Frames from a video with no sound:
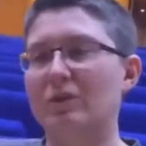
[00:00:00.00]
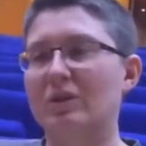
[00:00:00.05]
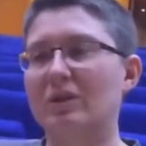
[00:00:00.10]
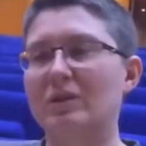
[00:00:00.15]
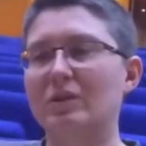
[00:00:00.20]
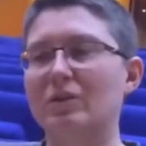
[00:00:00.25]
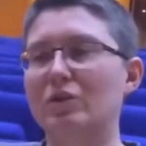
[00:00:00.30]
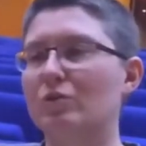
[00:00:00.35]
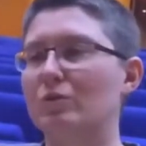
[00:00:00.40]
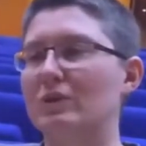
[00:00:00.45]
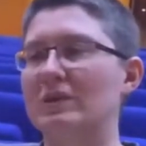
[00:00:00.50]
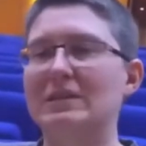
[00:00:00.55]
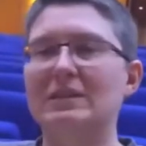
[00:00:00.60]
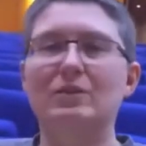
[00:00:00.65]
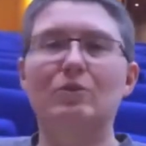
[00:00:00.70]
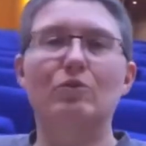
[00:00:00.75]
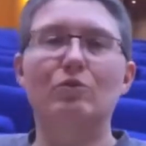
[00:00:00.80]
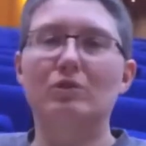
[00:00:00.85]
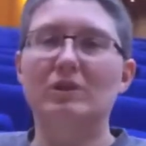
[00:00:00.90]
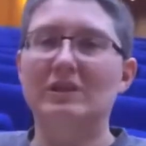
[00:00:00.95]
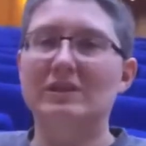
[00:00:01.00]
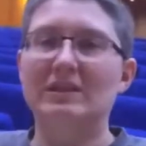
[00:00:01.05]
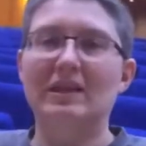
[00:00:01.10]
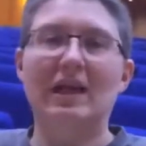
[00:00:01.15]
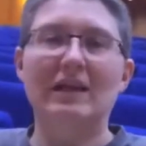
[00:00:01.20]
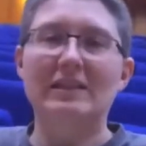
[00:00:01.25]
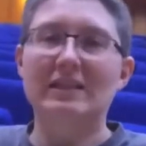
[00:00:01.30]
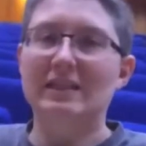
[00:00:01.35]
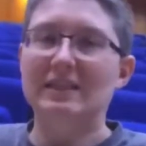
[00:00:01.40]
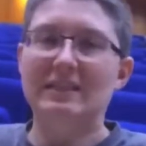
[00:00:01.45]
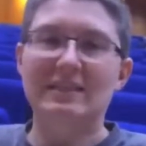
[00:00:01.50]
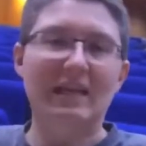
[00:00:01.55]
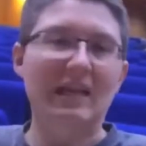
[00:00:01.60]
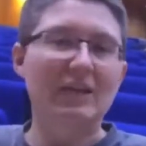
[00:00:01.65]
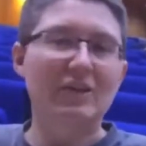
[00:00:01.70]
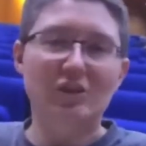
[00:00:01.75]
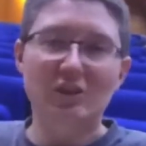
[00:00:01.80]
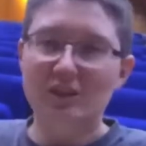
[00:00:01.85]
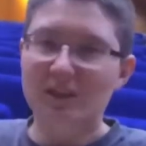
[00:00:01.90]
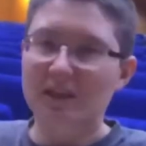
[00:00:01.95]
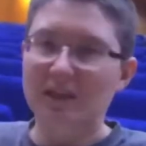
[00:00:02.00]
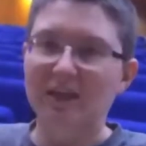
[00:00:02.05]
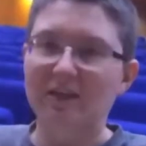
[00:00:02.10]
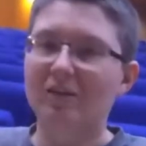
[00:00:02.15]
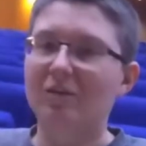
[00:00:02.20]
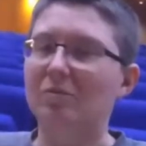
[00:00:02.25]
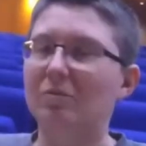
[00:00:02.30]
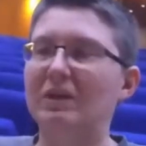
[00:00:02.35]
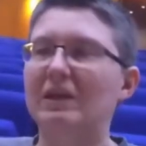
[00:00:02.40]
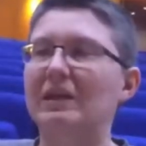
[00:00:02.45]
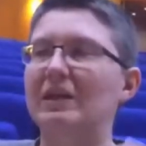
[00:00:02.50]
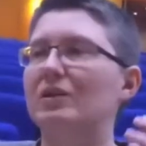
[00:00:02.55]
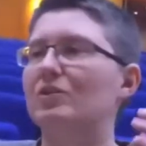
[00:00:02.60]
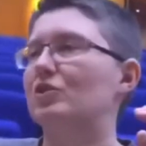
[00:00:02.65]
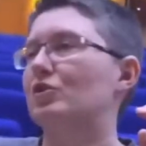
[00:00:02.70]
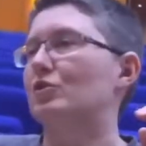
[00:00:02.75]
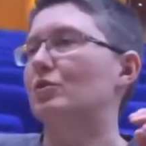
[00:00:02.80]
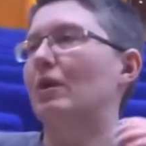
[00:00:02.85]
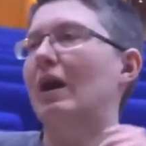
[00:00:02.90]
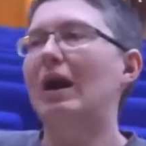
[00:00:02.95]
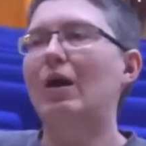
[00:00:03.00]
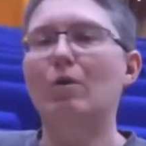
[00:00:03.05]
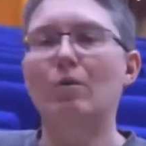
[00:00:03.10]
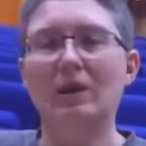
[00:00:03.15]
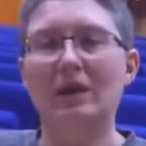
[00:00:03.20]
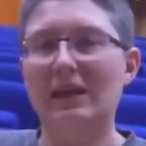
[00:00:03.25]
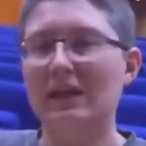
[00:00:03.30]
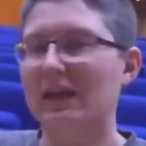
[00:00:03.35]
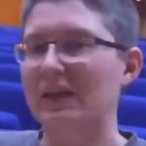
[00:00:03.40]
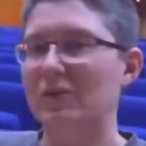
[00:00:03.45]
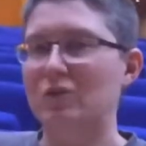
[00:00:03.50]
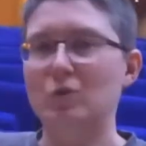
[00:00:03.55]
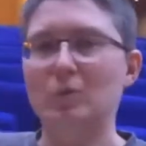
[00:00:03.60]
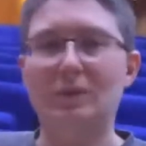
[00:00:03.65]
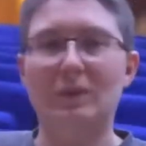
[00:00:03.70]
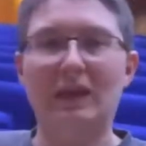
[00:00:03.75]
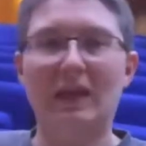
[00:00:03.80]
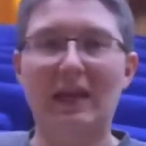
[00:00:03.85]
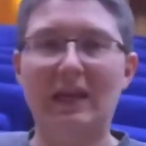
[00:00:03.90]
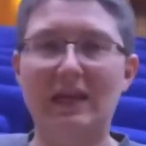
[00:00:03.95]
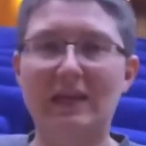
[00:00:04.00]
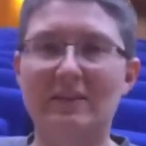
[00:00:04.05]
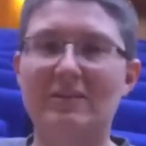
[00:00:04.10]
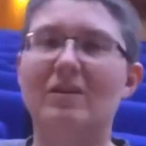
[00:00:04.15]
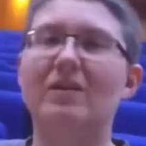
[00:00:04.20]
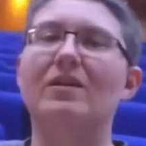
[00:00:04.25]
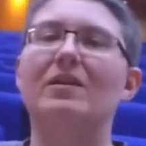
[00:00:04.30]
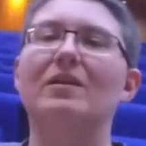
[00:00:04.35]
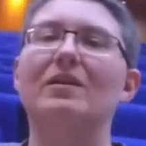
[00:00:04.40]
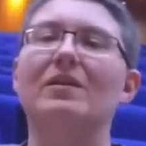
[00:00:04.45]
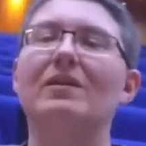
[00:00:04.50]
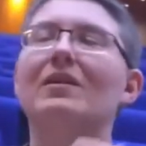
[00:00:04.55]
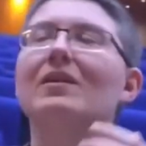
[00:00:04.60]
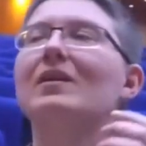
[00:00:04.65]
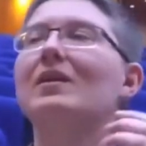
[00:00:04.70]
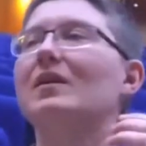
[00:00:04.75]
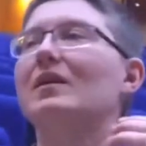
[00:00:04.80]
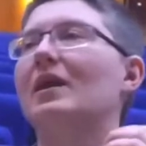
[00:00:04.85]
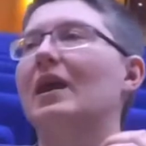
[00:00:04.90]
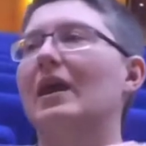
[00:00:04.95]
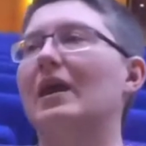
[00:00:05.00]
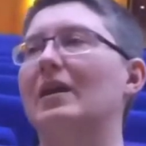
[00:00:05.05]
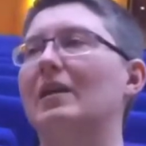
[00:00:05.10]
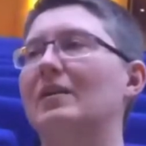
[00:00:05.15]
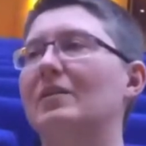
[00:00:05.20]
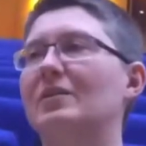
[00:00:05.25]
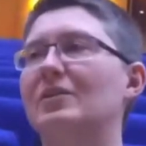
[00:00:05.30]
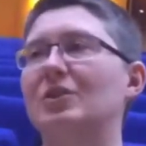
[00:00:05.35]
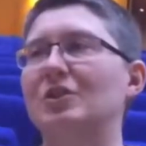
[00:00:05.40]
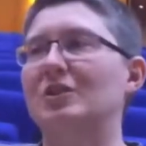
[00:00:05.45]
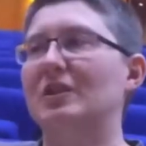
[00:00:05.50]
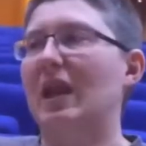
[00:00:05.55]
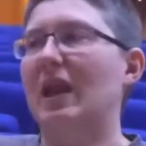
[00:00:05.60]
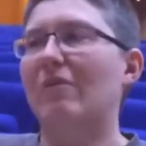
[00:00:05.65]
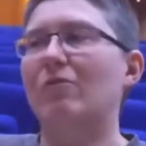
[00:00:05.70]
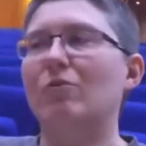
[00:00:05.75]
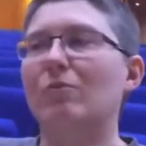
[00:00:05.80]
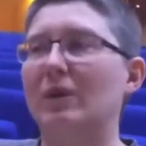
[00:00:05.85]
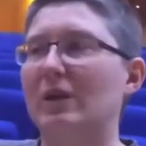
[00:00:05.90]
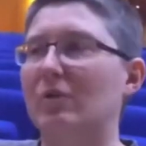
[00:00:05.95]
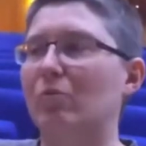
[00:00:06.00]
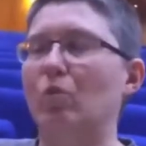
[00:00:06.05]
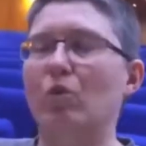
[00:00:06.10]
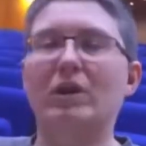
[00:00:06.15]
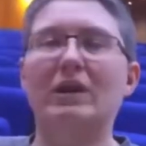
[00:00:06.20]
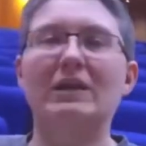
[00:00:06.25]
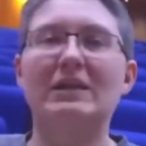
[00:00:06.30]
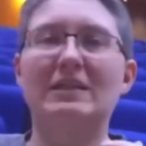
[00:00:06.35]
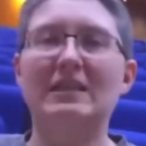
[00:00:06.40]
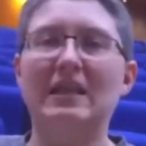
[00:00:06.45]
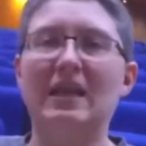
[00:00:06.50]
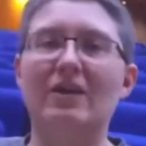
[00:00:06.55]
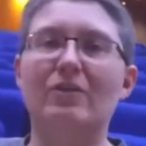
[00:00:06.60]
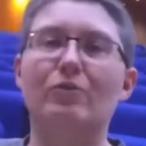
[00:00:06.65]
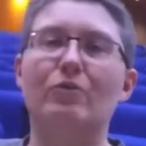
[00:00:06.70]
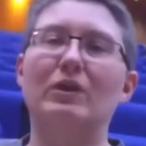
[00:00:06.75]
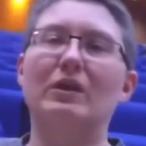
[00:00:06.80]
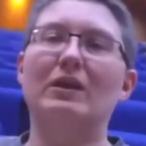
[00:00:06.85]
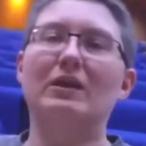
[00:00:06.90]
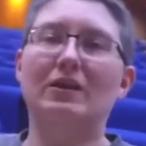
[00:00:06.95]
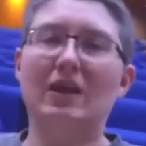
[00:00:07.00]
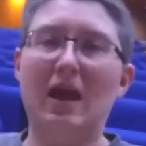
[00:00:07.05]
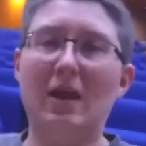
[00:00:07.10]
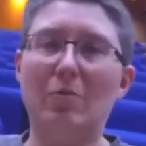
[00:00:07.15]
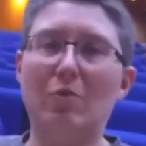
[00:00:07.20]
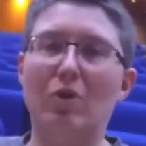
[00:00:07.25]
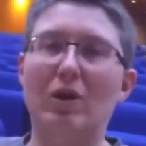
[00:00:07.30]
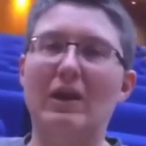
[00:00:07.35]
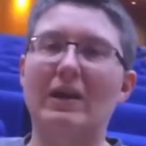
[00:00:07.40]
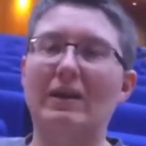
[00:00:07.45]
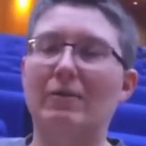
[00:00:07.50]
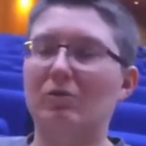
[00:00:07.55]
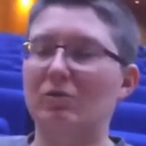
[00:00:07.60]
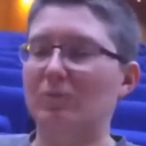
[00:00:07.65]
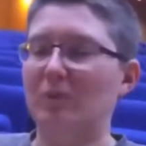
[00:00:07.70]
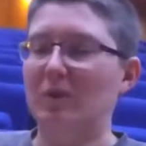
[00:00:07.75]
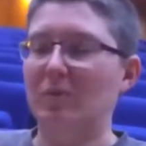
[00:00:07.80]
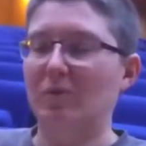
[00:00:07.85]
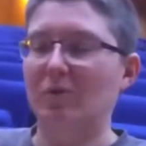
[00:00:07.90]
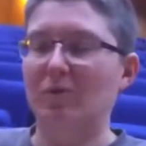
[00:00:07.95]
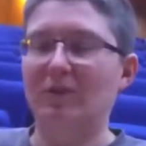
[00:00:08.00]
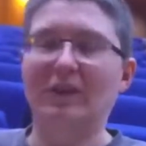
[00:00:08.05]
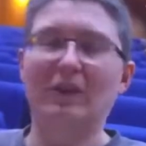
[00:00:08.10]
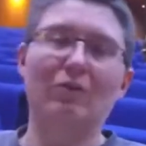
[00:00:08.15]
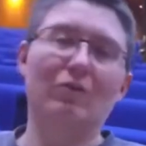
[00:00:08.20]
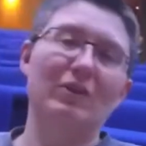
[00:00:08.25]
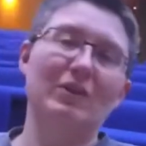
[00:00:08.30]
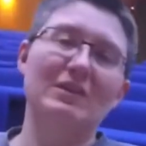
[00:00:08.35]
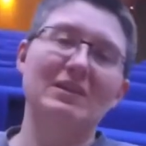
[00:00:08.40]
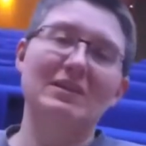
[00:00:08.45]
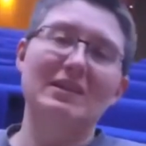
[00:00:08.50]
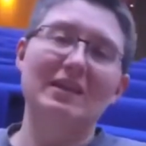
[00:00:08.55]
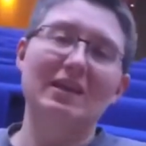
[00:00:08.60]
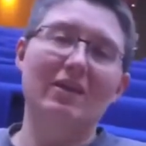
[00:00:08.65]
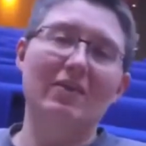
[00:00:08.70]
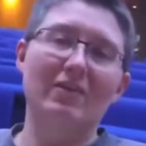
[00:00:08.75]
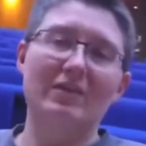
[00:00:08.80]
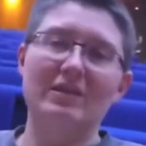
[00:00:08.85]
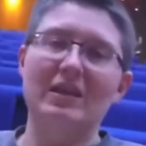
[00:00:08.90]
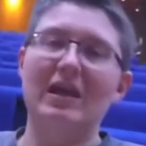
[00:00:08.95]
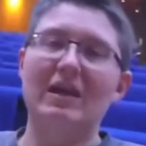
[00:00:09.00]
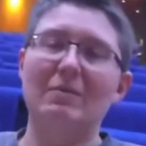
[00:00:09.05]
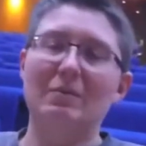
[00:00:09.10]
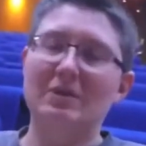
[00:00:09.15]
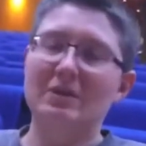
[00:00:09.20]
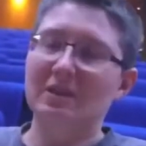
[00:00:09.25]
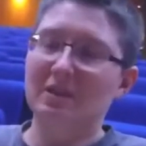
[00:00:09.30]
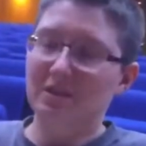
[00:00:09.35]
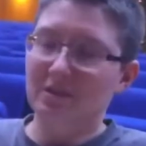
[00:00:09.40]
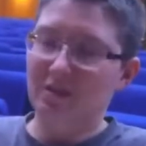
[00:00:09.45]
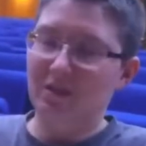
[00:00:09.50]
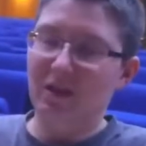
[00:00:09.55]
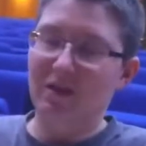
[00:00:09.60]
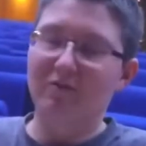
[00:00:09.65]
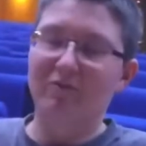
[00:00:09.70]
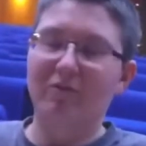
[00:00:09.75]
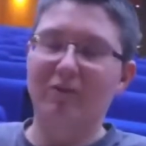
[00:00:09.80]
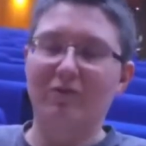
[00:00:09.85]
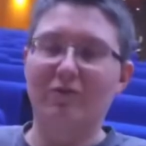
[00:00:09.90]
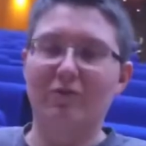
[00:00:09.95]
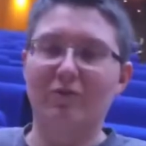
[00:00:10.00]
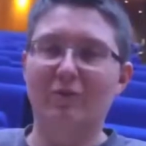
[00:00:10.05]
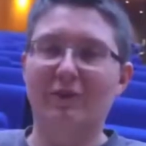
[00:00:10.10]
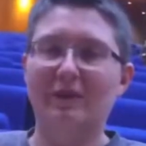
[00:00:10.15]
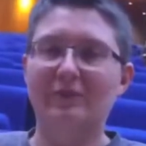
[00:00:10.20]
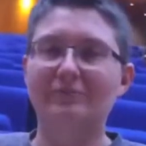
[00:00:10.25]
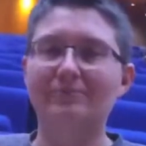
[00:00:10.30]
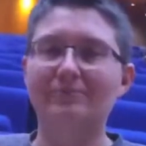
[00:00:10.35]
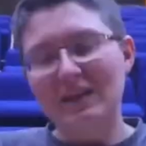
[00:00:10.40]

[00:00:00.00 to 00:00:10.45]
newest, coolest content staging thing going to be, to how are we going to get Drupal 8 done, and just everybody working together and collaborating with people they don't get to see all the time. It's a lot of fun for me.